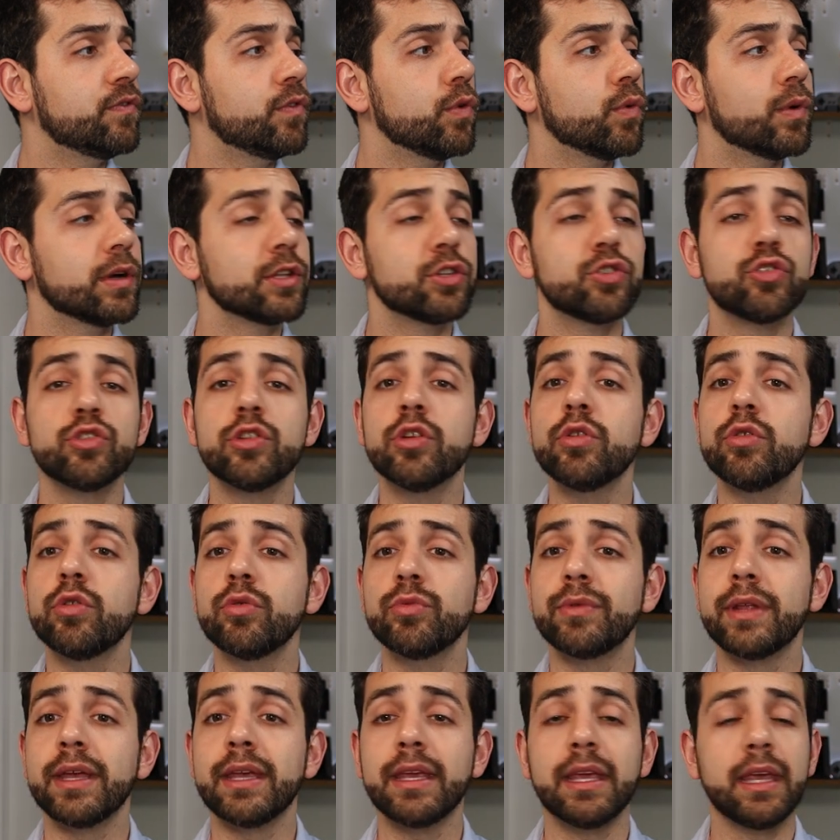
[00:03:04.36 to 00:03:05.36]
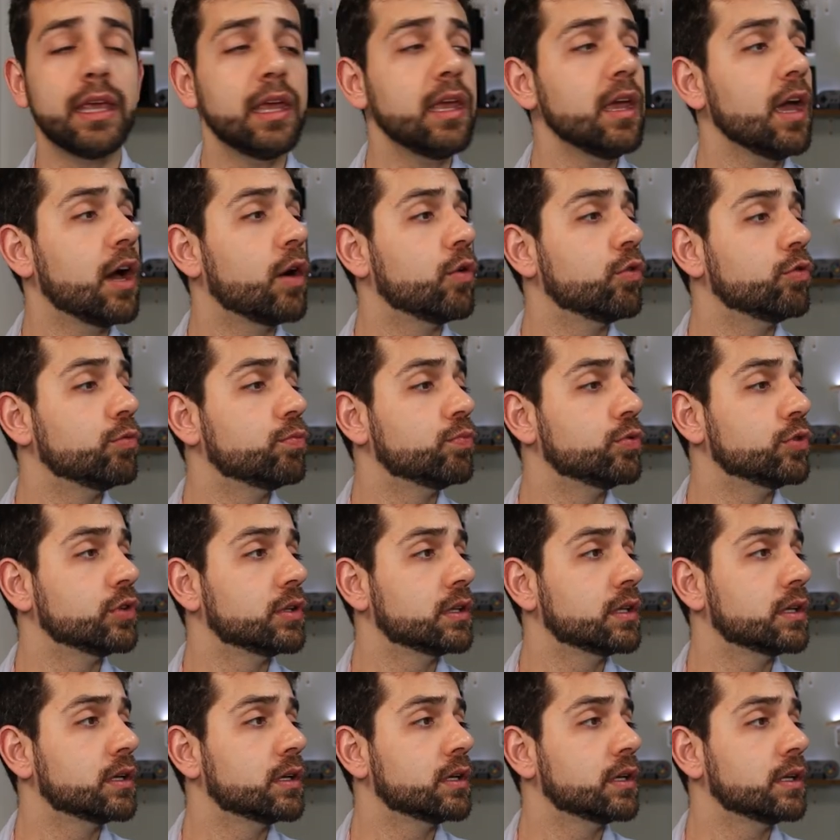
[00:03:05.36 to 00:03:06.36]
if you want to download the key, I will
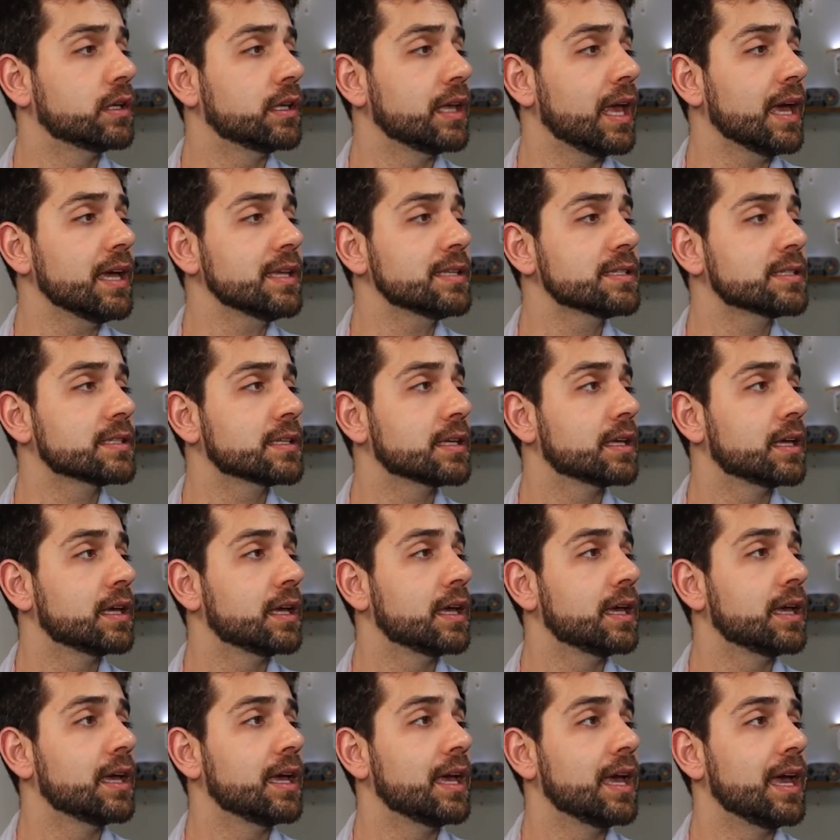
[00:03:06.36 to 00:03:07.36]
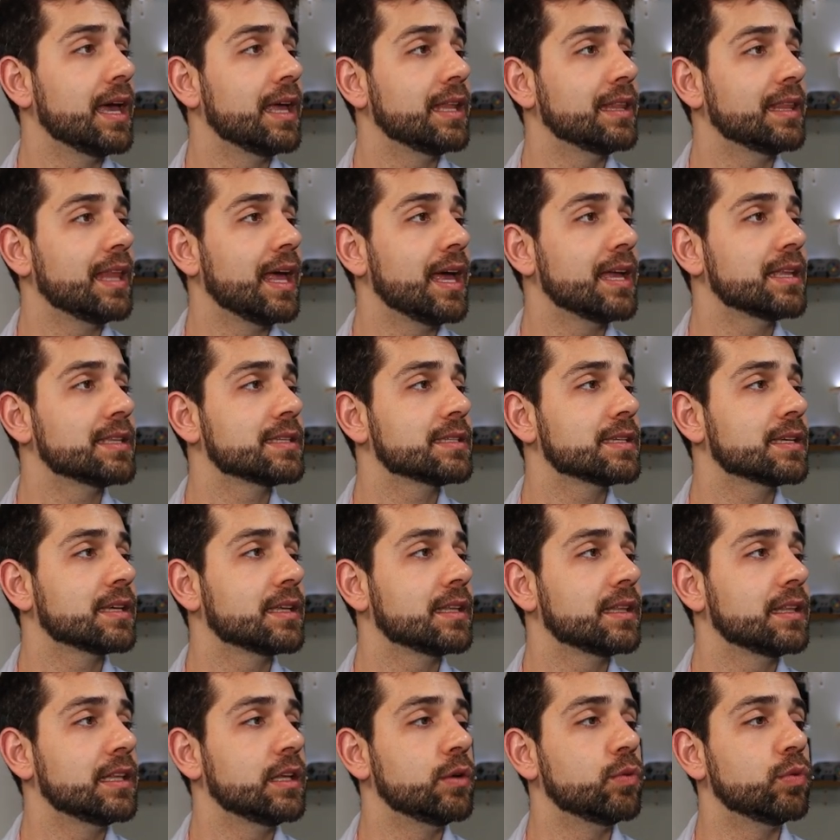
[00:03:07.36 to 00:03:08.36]
put yes, and that
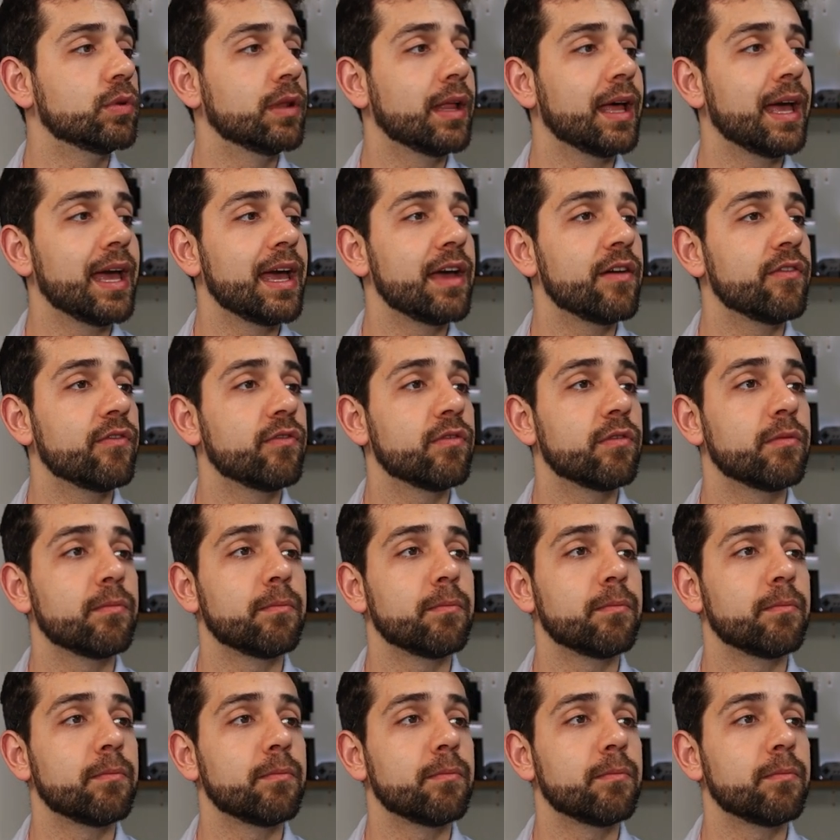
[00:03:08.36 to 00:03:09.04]
they will have